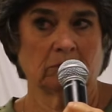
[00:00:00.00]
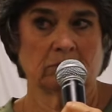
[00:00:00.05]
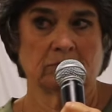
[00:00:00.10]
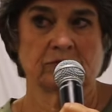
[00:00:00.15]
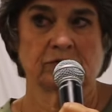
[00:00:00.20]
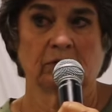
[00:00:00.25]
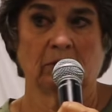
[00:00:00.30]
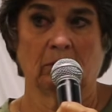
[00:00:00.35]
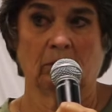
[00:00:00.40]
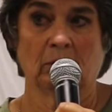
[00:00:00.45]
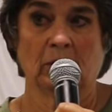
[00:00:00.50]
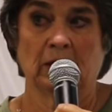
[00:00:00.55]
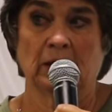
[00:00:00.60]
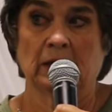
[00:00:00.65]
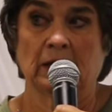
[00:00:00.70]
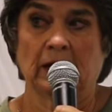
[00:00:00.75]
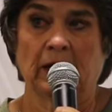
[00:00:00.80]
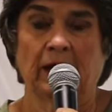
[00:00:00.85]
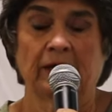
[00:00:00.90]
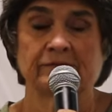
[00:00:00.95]
So
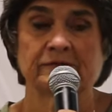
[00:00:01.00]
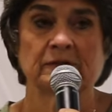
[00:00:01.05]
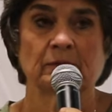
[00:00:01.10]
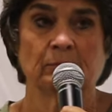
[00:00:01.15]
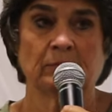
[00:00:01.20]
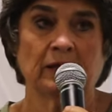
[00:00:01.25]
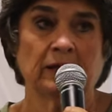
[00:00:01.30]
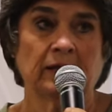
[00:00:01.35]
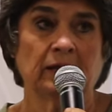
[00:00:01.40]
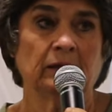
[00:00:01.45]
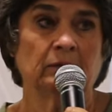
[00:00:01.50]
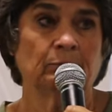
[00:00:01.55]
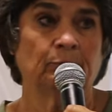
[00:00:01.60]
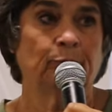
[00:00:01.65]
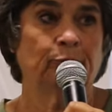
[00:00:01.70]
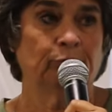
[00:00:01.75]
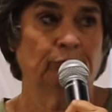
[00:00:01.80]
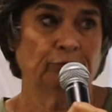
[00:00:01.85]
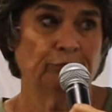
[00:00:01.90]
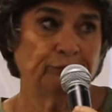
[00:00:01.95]
have somebody
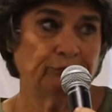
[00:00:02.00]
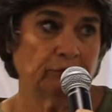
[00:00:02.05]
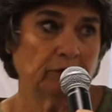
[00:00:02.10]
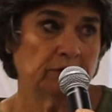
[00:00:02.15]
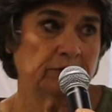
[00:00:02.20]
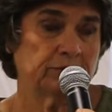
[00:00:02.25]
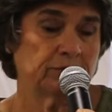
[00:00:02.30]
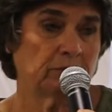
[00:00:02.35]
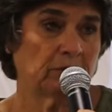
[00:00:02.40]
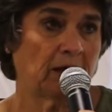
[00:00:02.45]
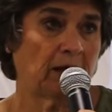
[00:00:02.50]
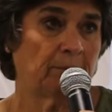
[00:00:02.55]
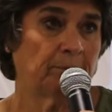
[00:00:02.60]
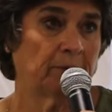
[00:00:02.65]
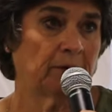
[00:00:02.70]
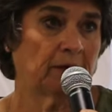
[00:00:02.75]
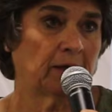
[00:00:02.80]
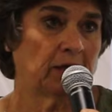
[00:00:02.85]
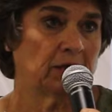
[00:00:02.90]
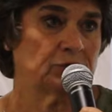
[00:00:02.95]
proofread your
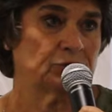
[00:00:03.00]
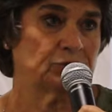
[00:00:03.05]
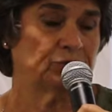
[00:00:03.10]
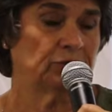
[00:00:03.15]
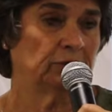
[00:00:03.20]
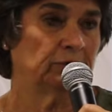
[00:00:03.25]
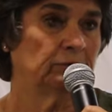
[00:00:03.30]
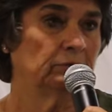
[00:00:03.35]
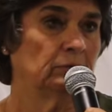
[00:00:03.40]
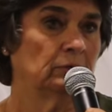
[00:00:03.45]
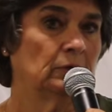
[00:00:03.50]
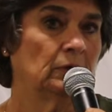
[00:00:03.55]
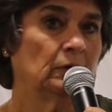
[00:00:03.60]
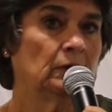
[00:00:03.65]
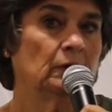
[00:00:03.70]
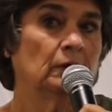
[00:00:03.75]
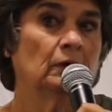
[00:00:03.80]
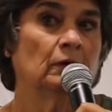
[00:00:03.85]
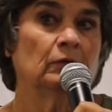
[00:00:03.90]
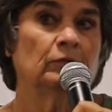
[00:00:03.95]
application
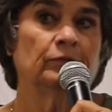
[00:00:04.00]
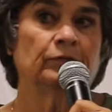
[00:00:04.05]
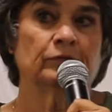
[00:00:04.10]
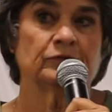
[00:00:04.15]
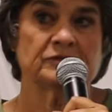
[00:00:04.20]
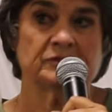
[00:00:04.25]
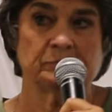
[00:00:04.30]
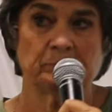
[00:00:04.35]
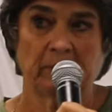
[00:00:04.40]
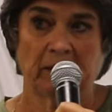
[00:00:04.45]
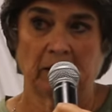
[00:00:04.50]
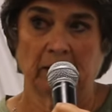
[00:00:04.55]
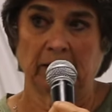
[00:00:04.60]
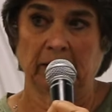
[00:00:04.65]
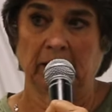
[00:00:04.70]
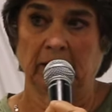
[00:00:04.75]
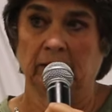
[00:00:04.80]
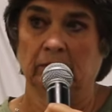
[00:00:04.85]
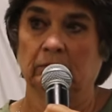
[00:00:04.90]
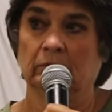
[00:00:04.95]
for
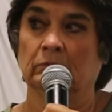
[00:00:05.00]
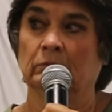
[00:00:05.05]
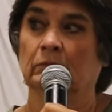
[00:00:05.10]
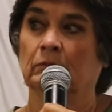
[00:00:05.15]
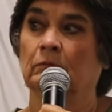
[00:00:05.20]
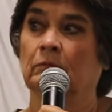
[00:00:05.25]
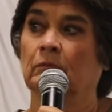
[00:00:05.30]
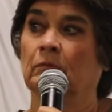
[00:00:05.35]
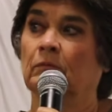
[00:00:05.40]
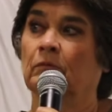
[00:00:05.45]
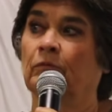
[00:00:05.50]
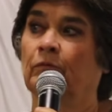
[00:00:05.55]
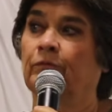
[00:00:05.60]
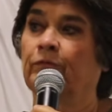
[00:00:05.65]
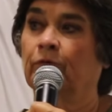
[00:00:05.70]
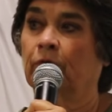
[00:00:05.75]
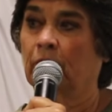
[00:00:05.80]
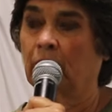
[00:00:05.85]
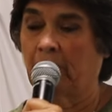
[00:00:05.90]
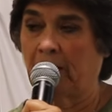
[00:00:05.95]
spelling,
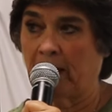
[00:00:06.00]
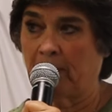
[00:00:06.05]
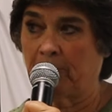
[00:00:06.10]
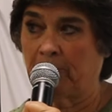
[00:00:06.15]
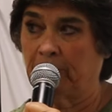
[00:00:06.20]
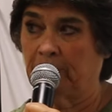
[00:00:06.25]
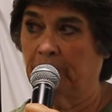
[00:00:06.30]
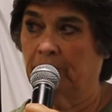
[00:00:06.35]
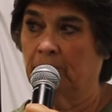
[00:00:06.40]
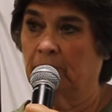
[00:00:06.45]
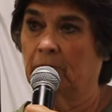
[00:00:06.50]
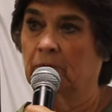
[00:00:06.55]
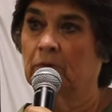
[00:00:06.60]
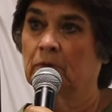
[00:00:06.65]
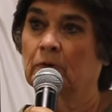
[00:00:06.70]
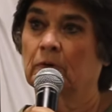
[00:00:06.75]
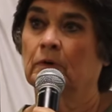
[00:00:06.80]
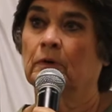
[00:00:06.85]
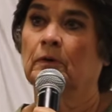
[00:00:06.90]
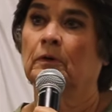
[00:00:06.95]
for grammar,
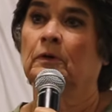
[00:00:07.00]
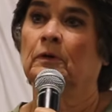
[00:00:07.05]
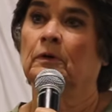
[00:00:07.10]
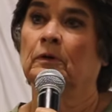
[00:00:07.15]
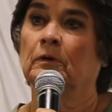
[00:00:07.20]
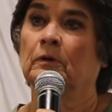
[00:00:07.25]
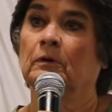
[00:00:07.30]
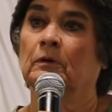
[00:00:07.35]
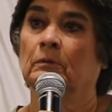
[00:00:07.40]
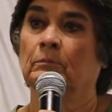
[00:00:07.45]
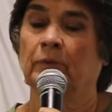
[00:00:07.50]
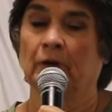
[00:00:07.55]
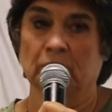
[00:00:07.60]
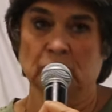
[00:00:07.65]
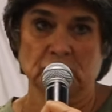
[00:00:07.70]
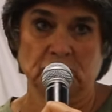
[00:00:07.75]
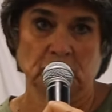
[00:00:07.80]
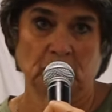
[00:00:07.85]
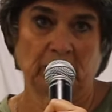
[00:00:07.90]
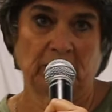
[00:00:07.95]

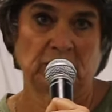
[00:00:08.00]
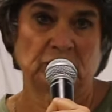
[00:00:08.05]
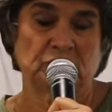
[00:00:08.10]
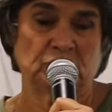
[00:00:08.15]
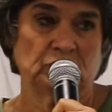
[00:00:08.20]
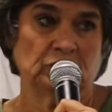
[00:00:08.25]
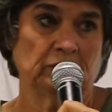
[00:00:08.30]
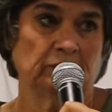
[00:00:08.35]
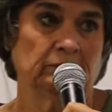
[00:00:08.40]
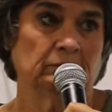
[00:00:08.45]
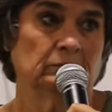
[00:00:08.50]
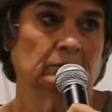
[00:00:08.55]
punctuation,